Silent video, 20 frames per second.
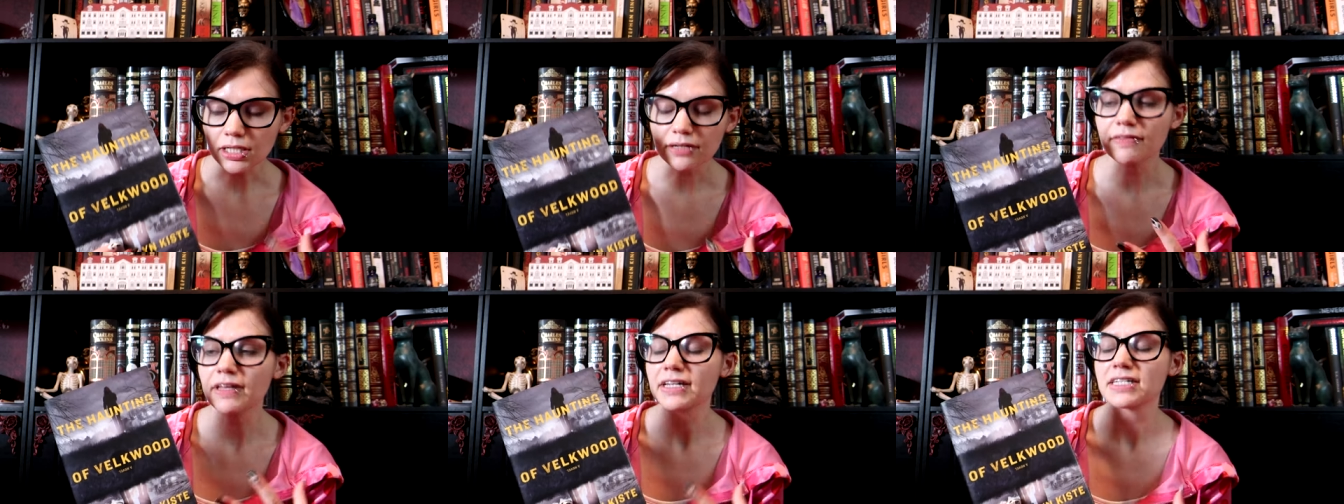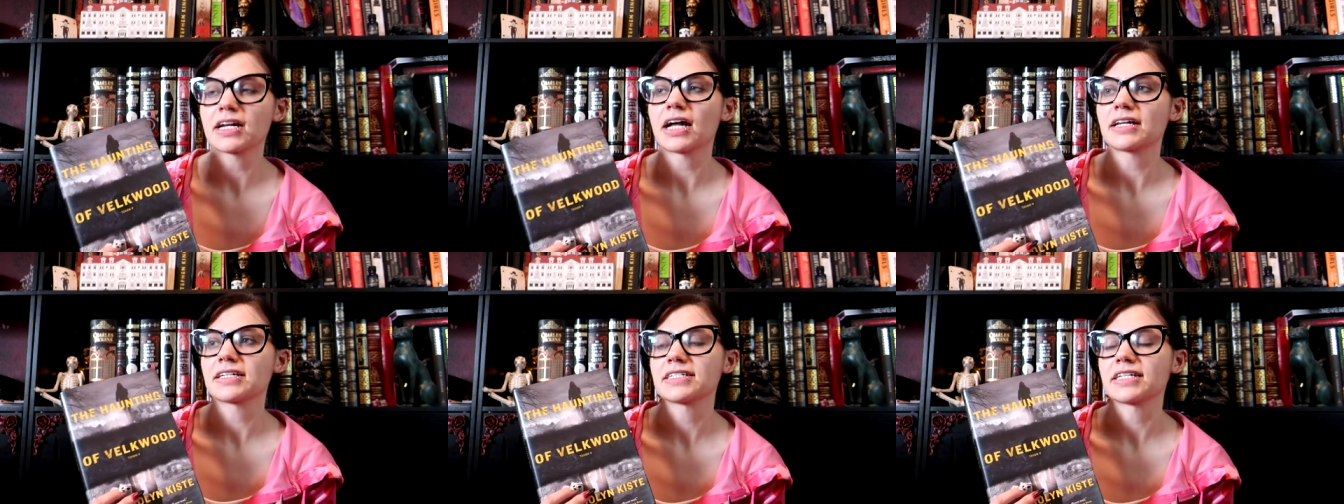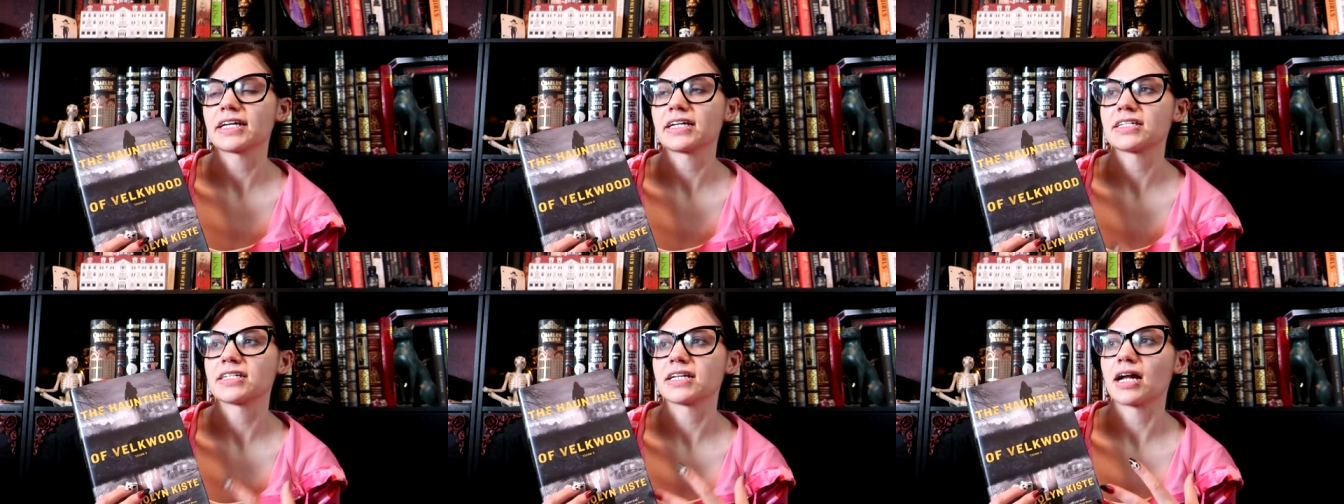that's not to
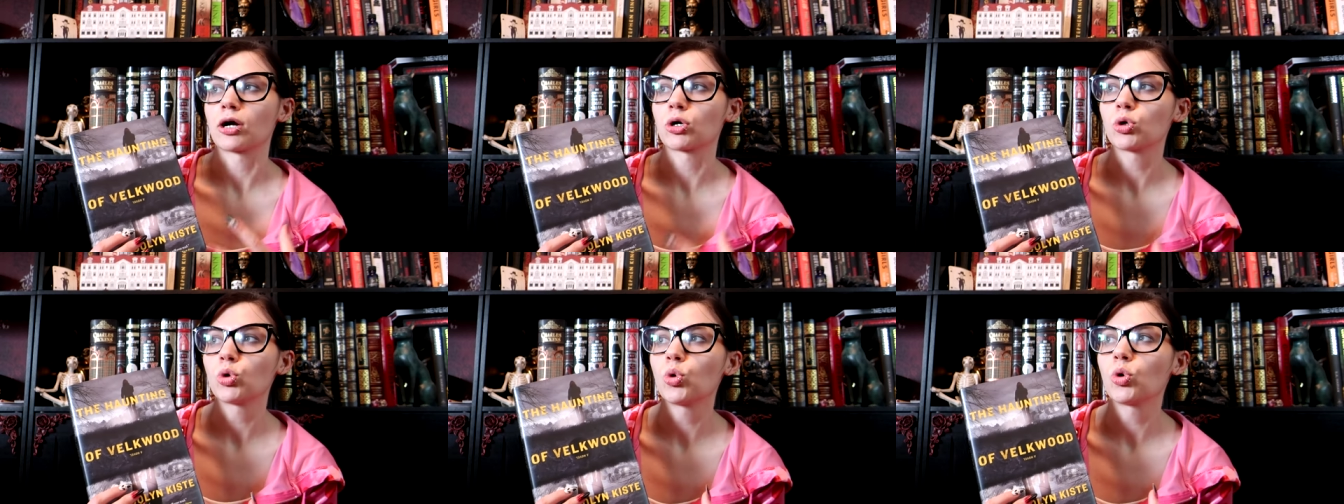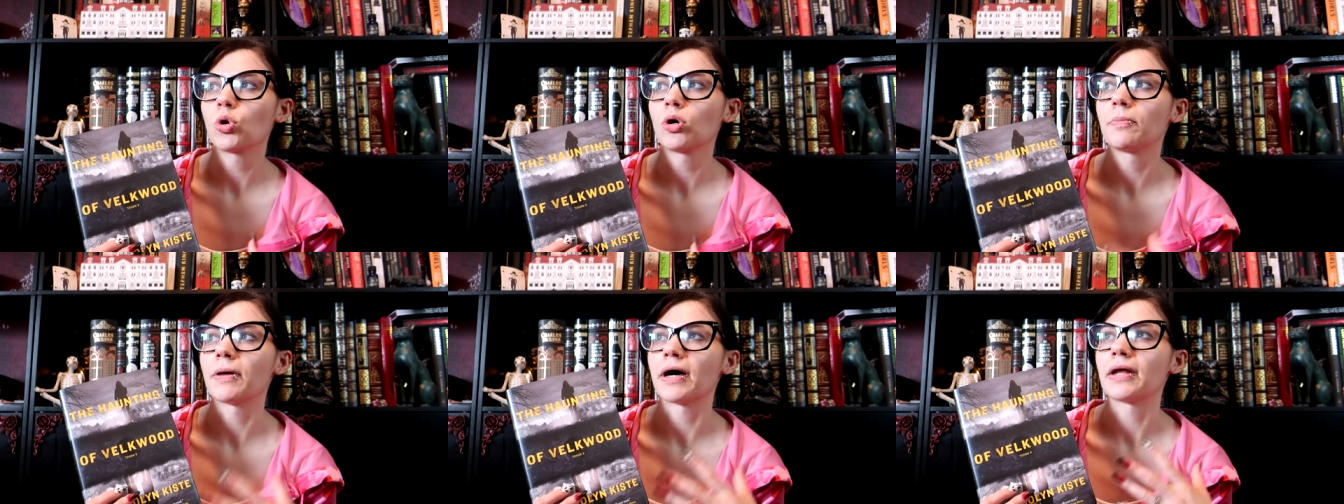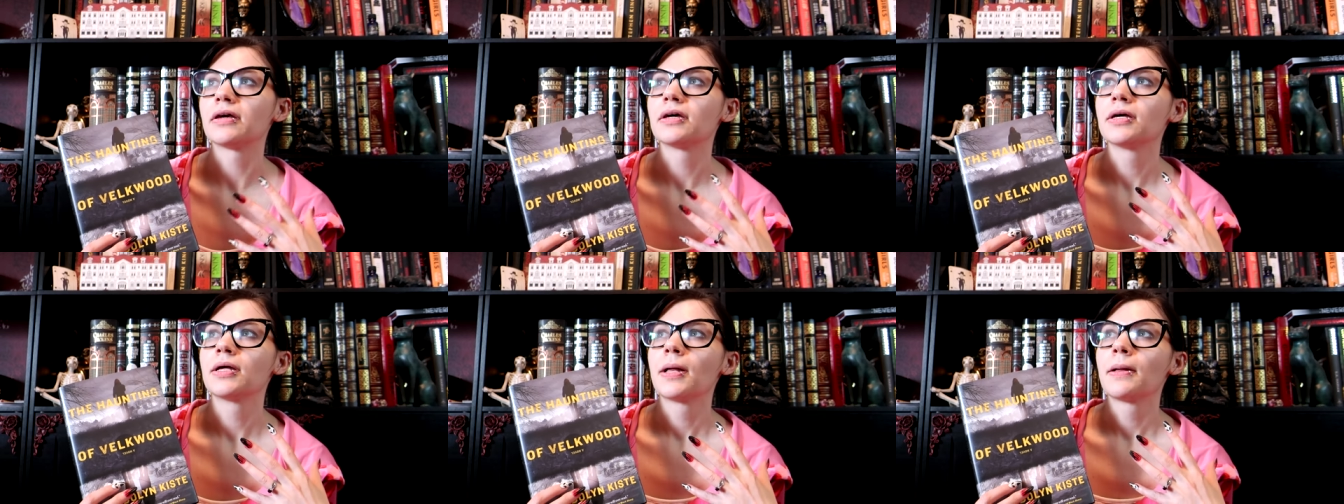say it's not cool,
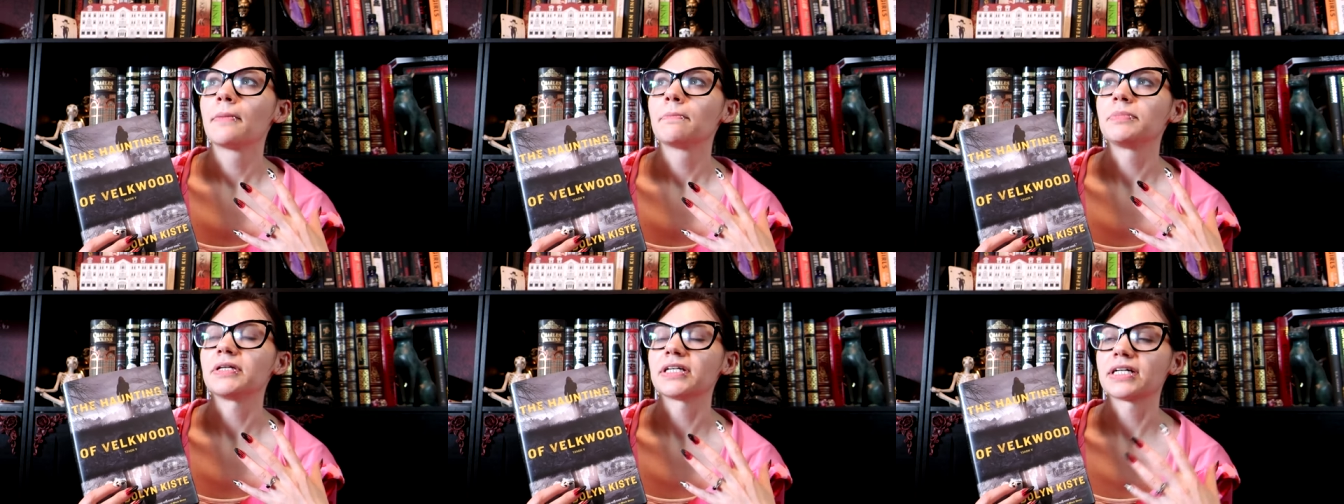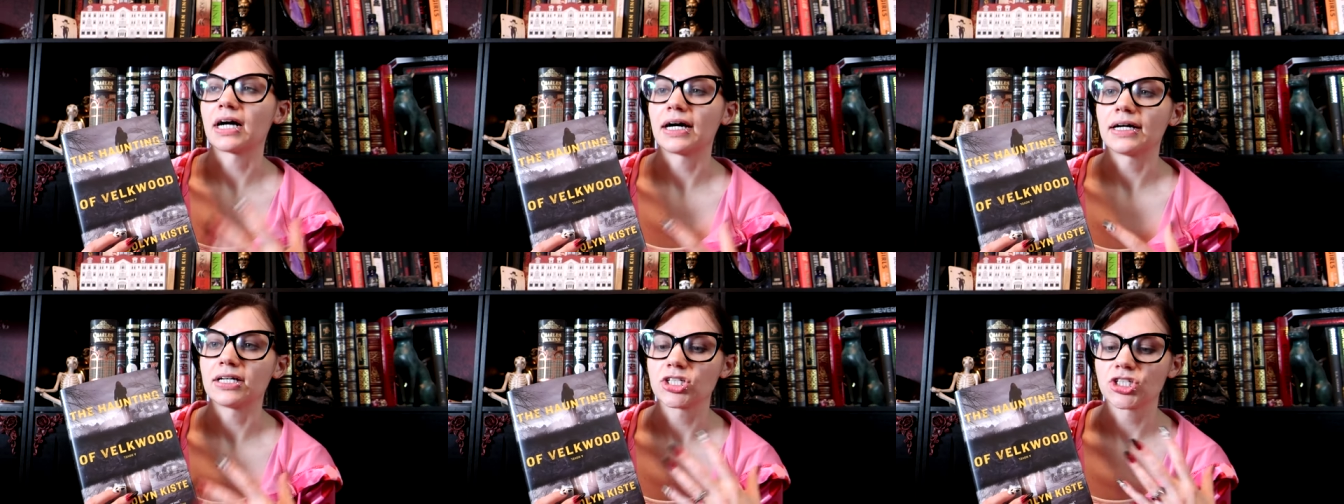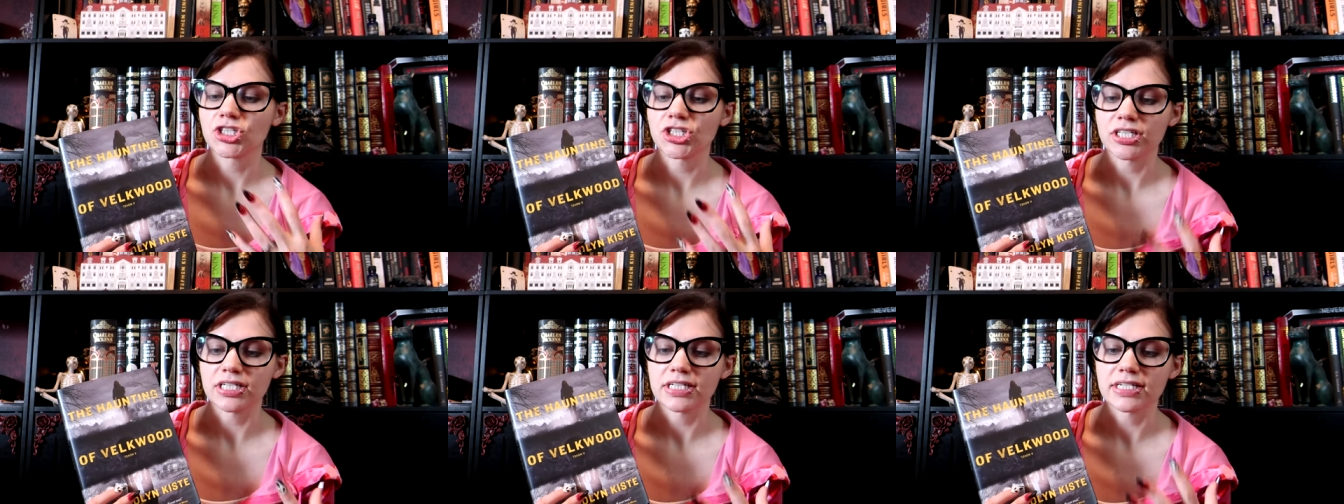but because
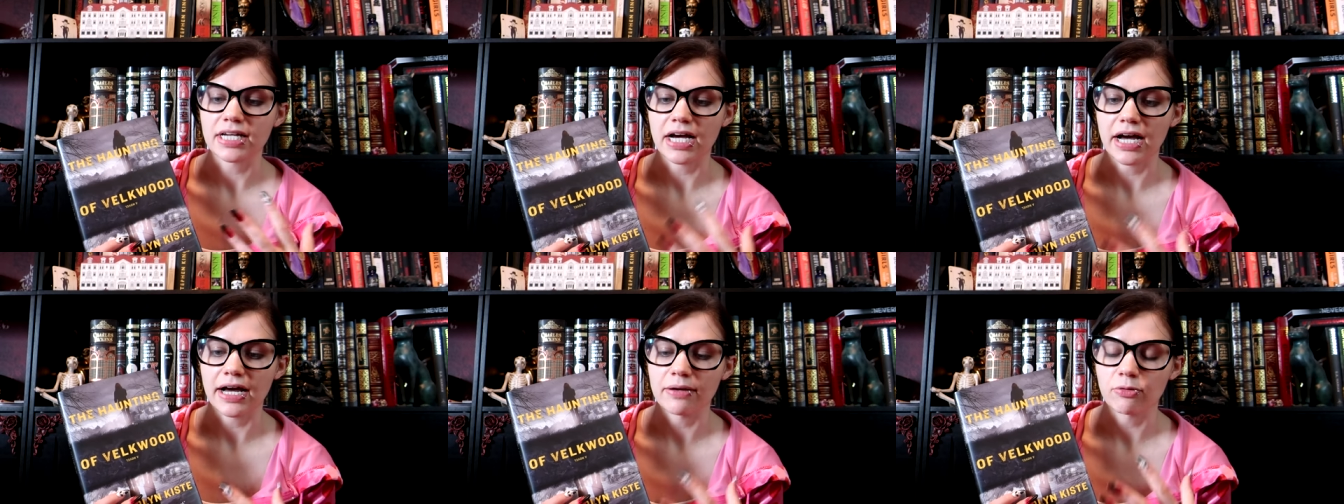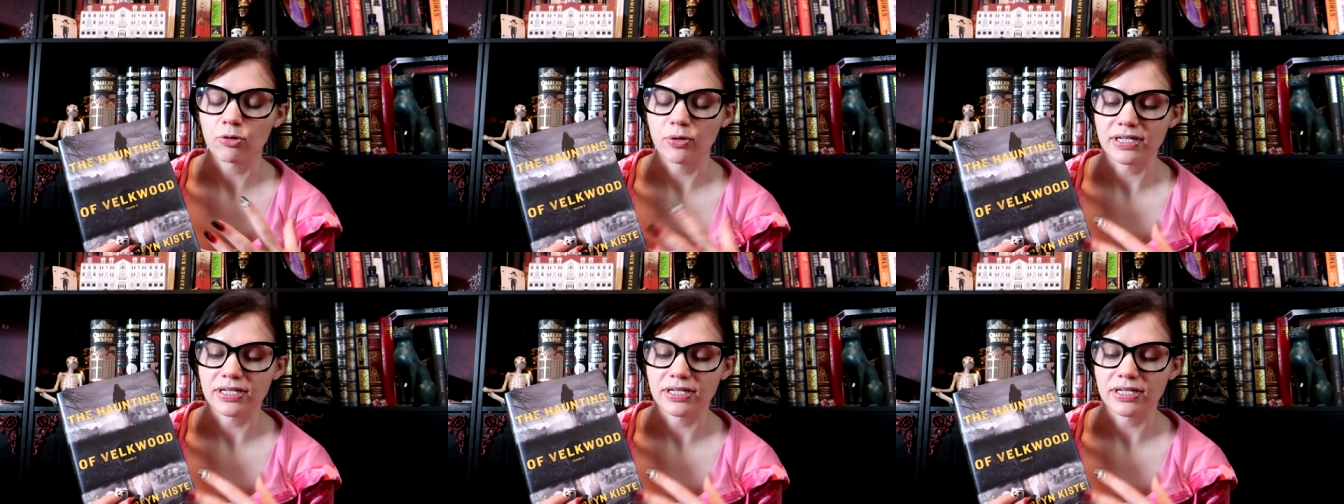she's kind,